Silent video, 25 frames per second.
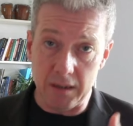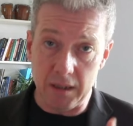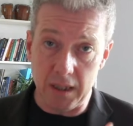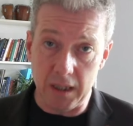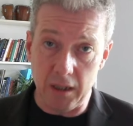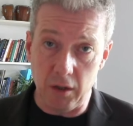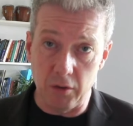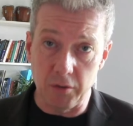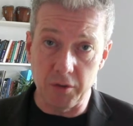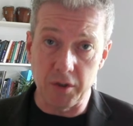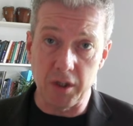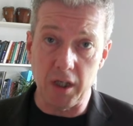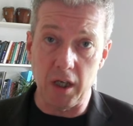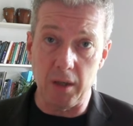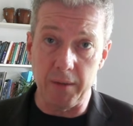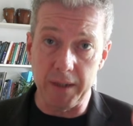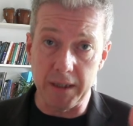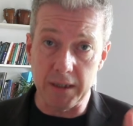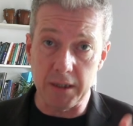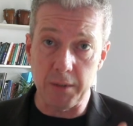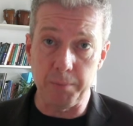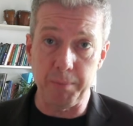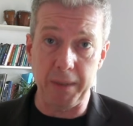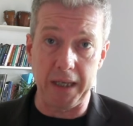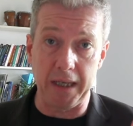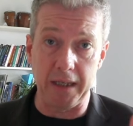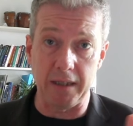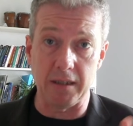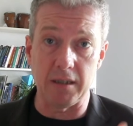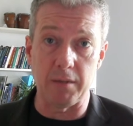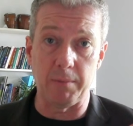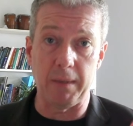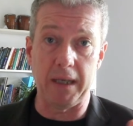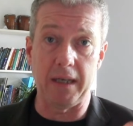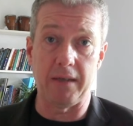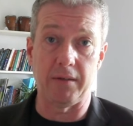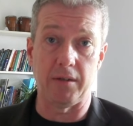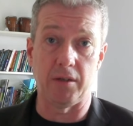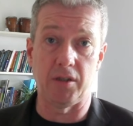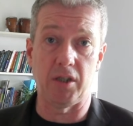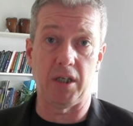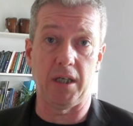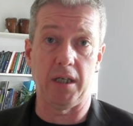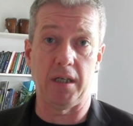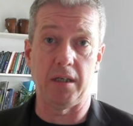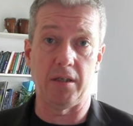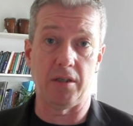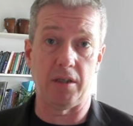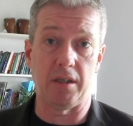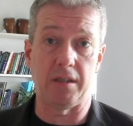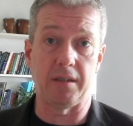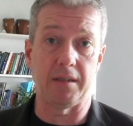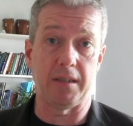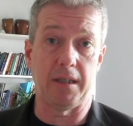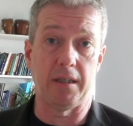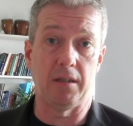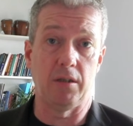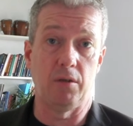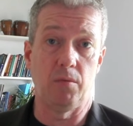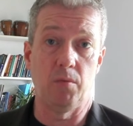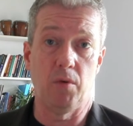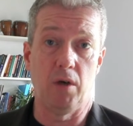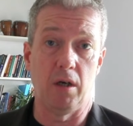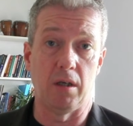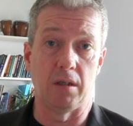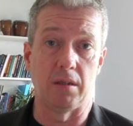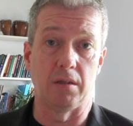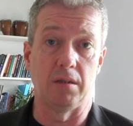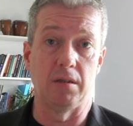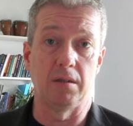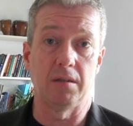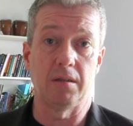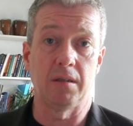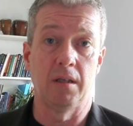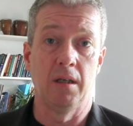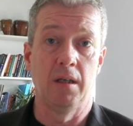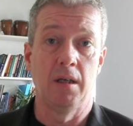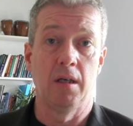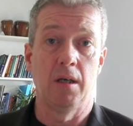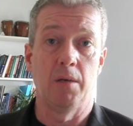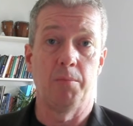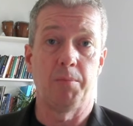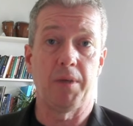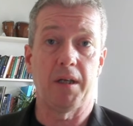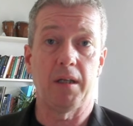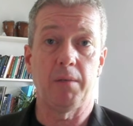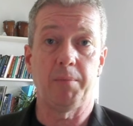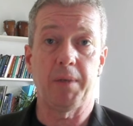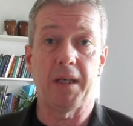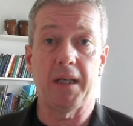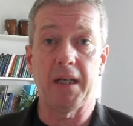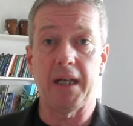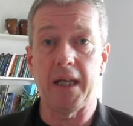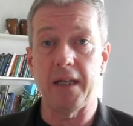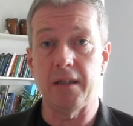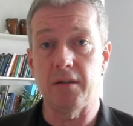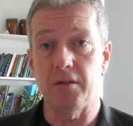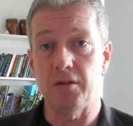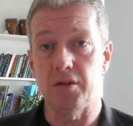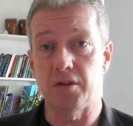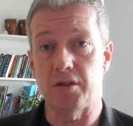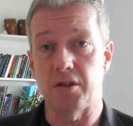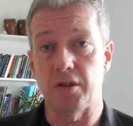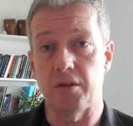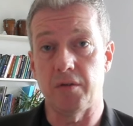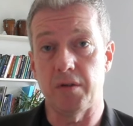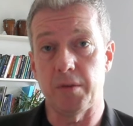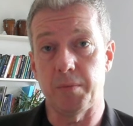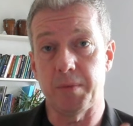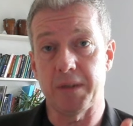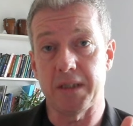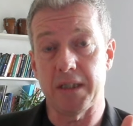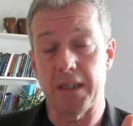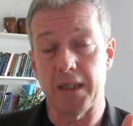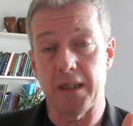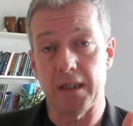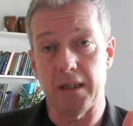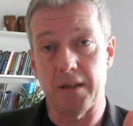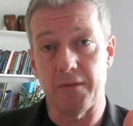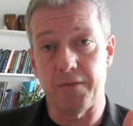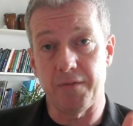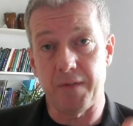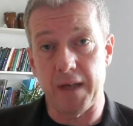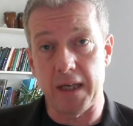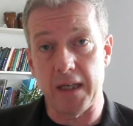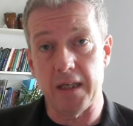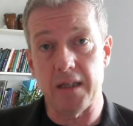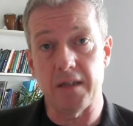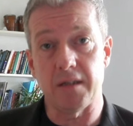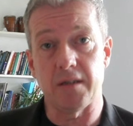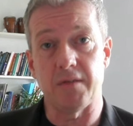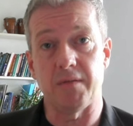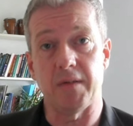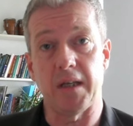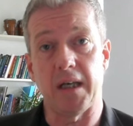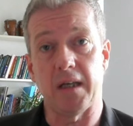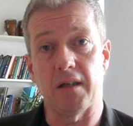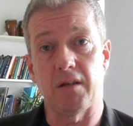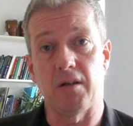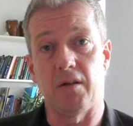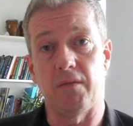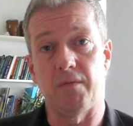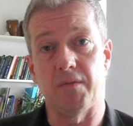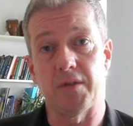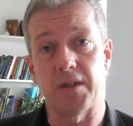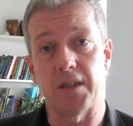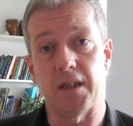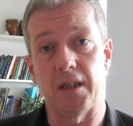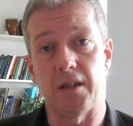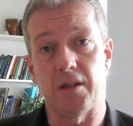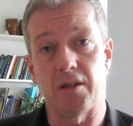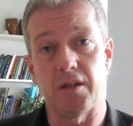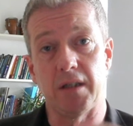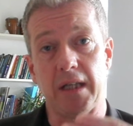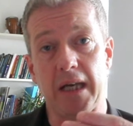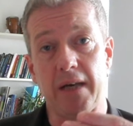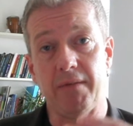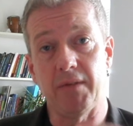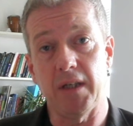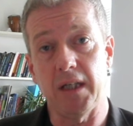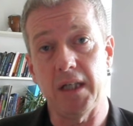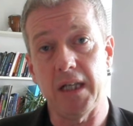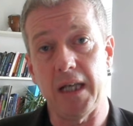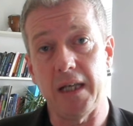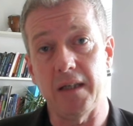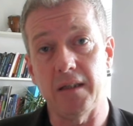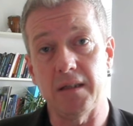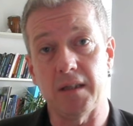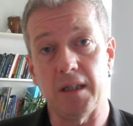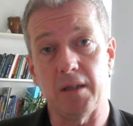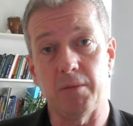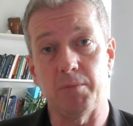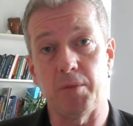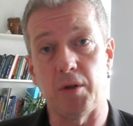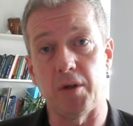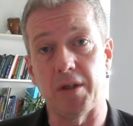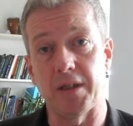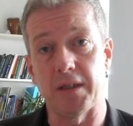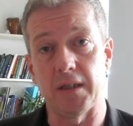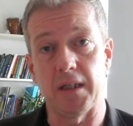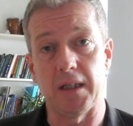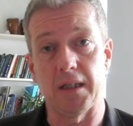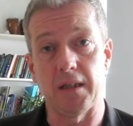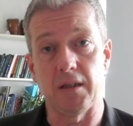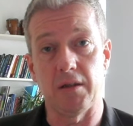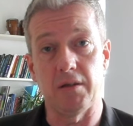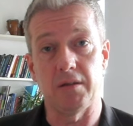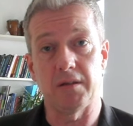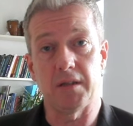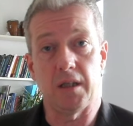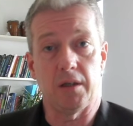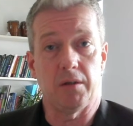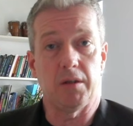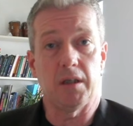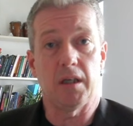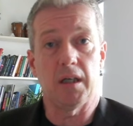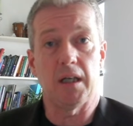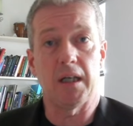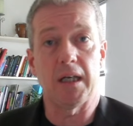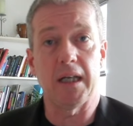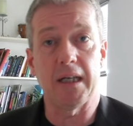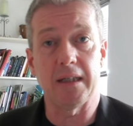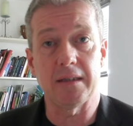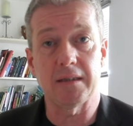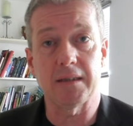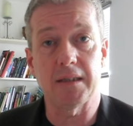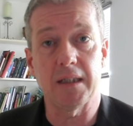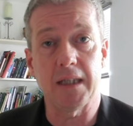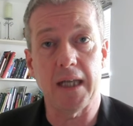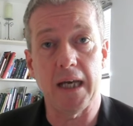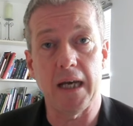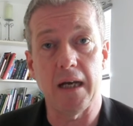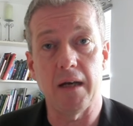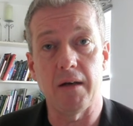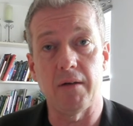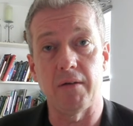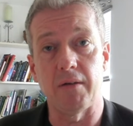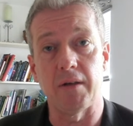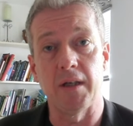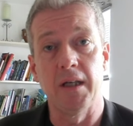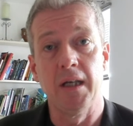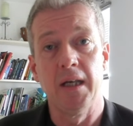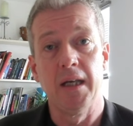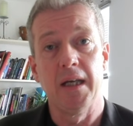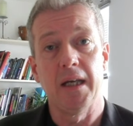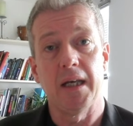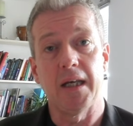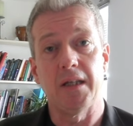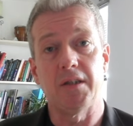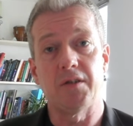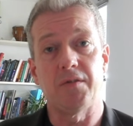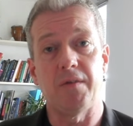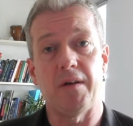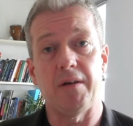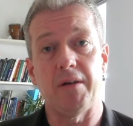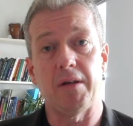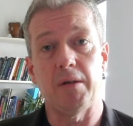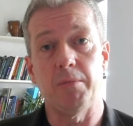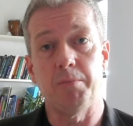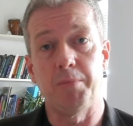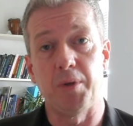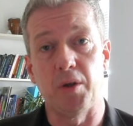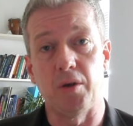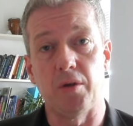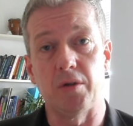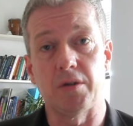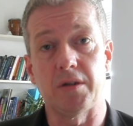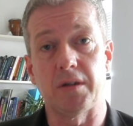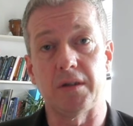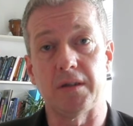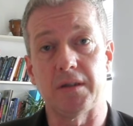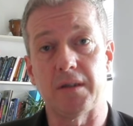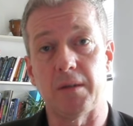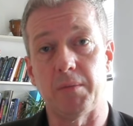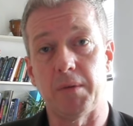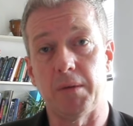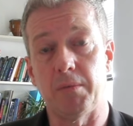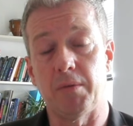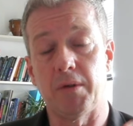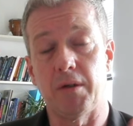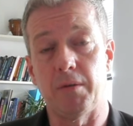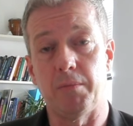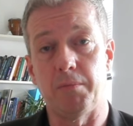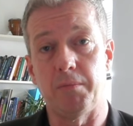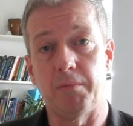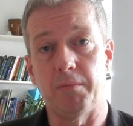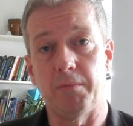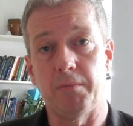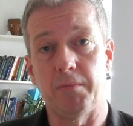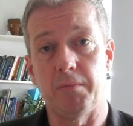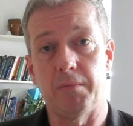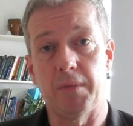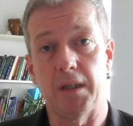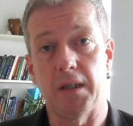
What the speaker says: ongoing debate about the changes that you want, but it'd be an end to the particular phase of that conversation. Having an ending point, like it's only going to last an hour, is very important, so people can